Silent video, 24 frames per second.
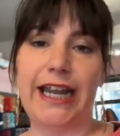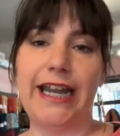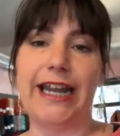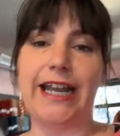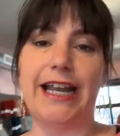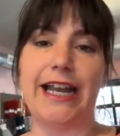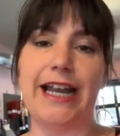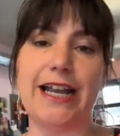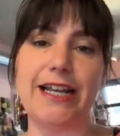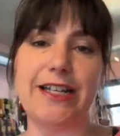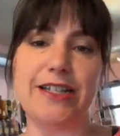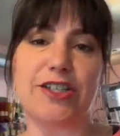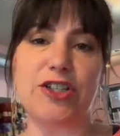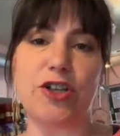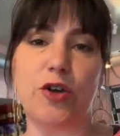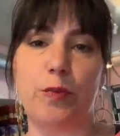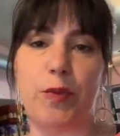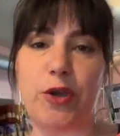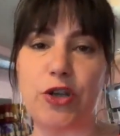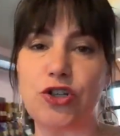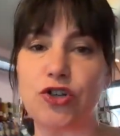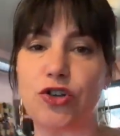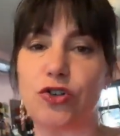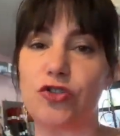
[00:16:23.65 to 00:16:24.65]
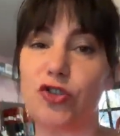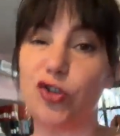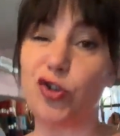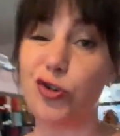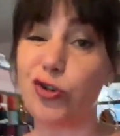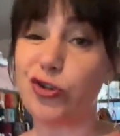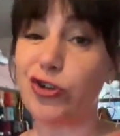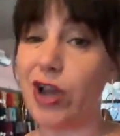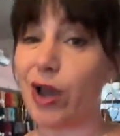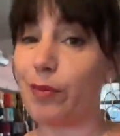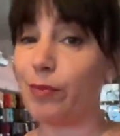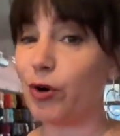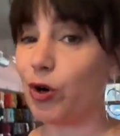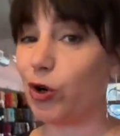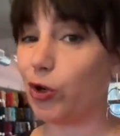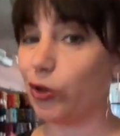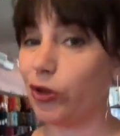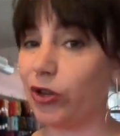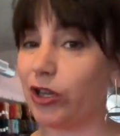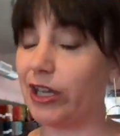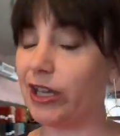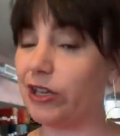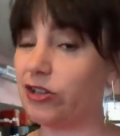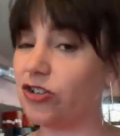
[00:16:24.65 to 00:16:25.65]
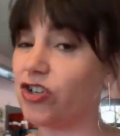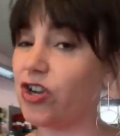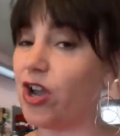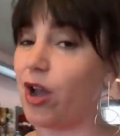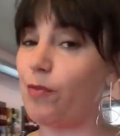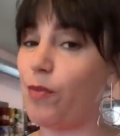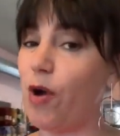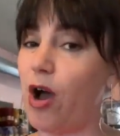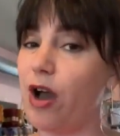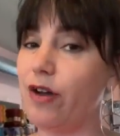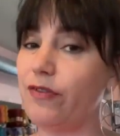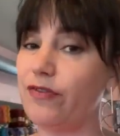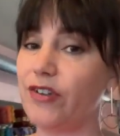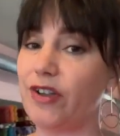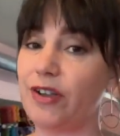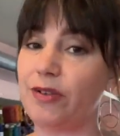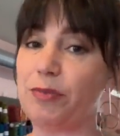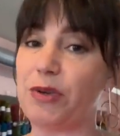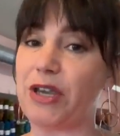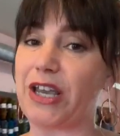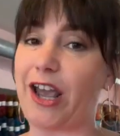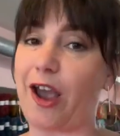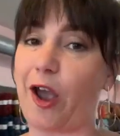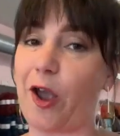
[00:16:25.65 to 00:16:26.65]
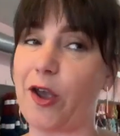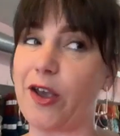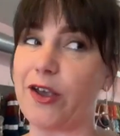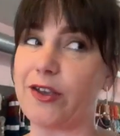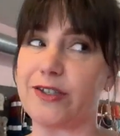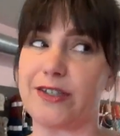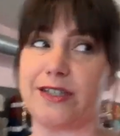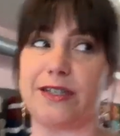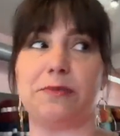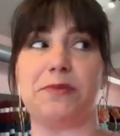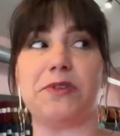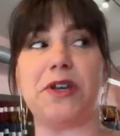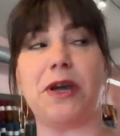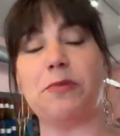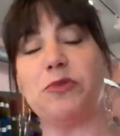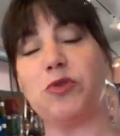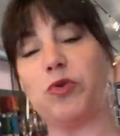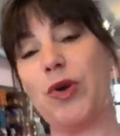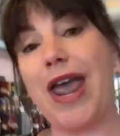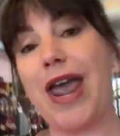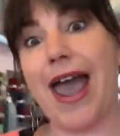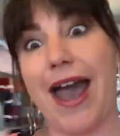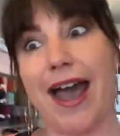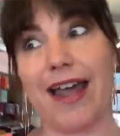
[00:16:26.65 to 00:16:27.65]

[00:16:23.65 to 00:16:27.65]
And so make sure that you shop early and shop often because sometimes we